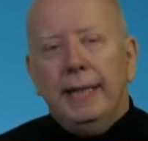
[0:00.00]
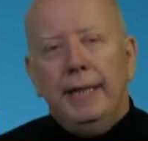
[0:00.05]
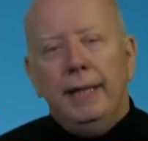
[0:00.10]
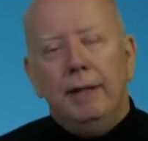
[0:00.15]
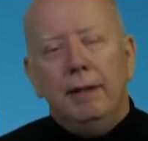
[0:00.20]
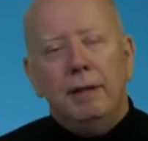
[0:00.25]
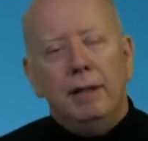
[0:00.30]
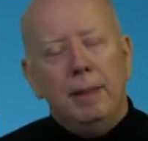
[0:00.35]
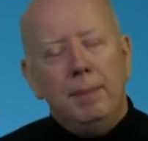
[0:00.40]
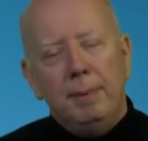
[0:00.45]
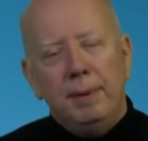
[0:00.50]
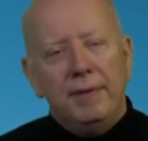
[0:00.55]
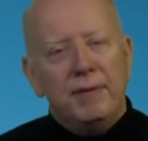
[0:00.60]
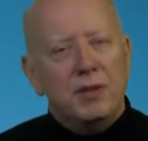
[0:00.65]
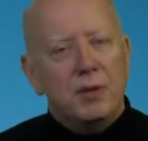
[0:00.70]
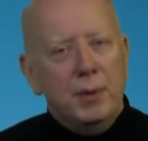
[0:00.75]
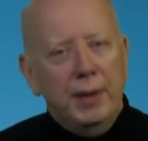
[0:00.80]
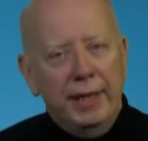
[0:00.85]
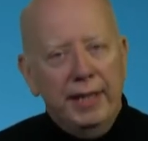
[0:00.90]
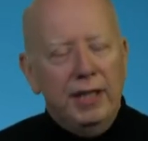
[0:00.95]
Now, a couple
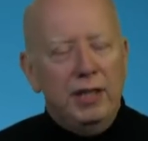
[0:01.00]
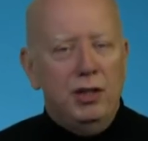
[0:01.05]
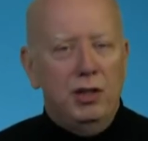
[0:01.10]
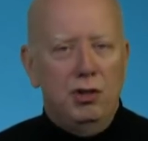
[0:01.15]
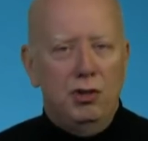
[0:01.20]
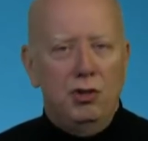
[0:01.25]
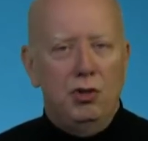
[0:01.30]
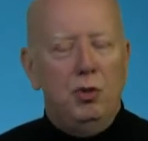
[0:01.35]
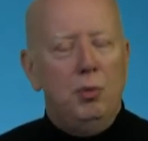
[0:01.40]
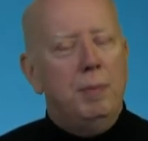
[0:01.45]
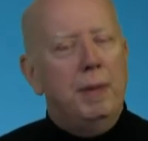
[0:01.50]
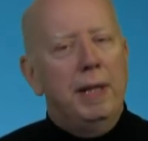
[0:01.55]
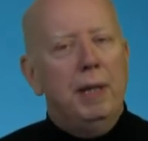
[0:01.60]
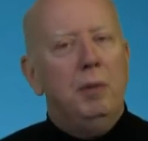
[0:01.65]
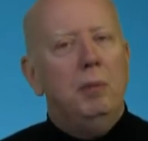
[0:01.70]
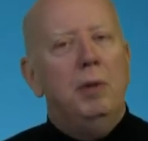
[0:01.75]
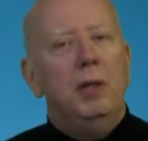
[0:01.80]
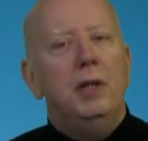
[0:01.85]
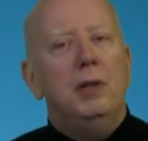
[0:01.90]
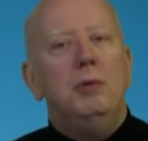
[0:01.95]
of strategies you
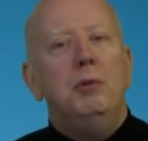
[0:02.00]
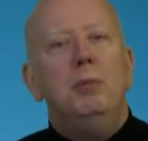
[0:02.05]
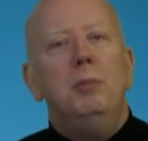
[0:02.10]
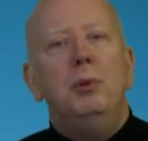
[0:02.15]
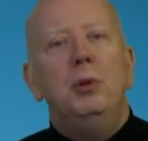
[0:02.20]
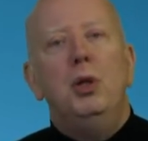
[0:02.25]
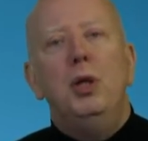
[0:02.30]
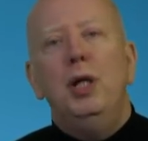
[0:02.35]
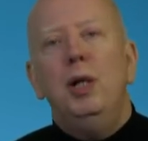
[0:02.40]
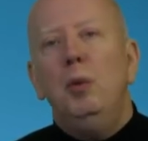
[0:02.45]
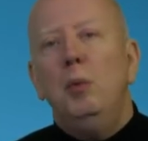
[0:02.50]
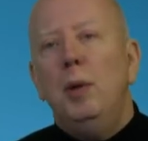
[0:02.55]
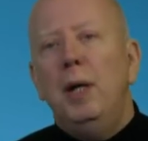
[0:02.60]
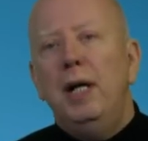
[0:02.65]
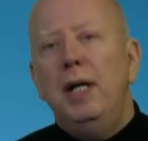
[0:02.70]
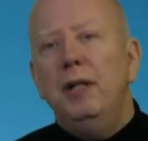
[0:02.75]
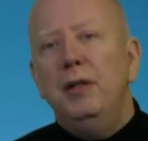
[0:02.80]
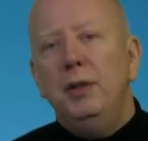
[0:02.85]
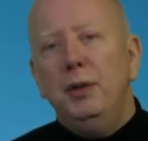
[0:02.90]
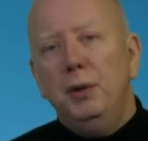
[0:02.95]
might want to employ
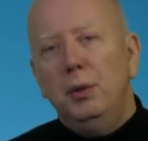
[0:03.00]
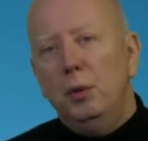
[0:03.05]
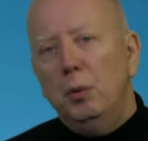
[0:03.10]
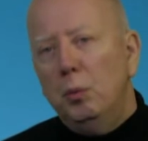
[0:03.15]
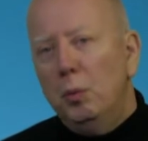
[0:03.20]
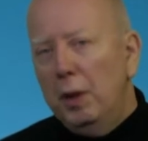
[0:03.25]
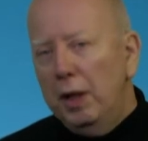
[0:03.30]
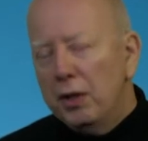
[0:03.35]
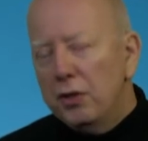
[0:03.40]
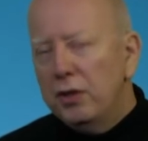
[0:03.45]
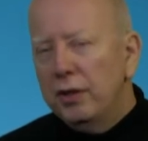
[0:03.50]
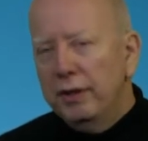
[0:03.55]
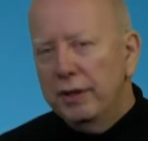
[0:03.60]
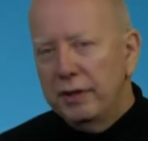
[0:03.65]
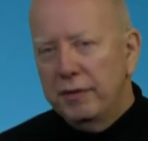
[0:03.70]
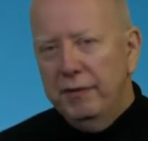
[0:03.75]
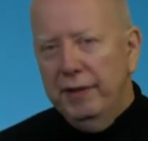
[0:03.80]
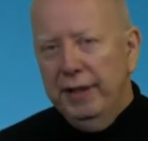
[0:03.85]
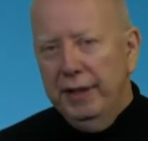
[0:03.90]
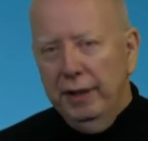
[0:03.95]
while you're watching
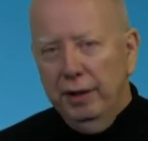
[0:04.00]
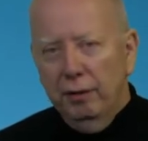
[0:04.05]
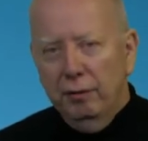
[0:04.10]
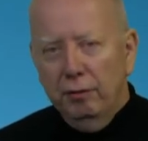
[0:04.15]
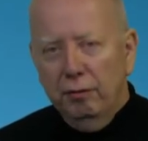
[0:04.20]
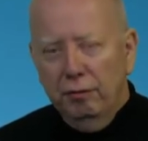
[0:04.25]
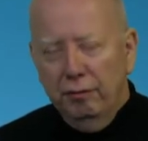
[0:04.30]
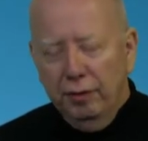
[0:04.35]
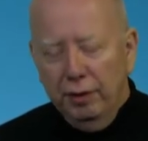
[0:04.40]
this video.